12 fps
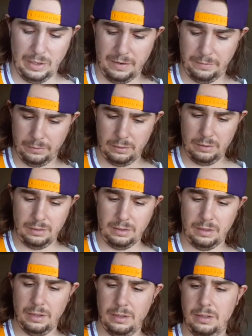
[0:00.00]

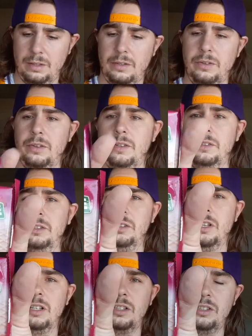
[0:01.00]
wafers.
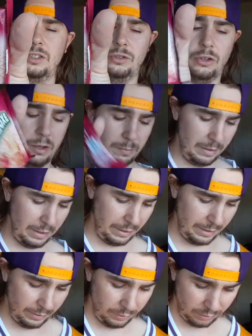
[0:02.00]
Deluxe
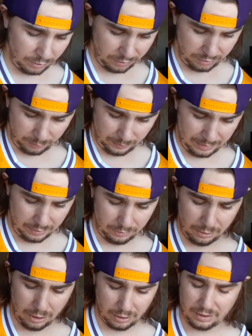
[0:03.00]
strawberry. There's also a
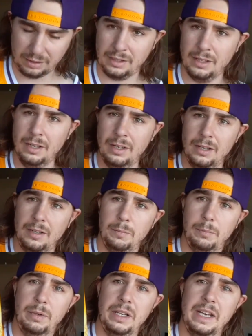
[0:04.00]
deluxe
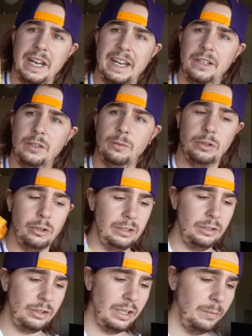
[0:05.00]
banana. We'll go ahead
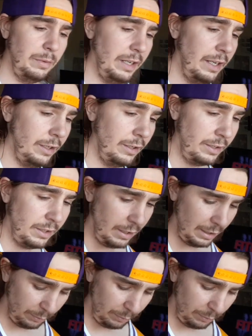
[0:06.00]
and try the banana today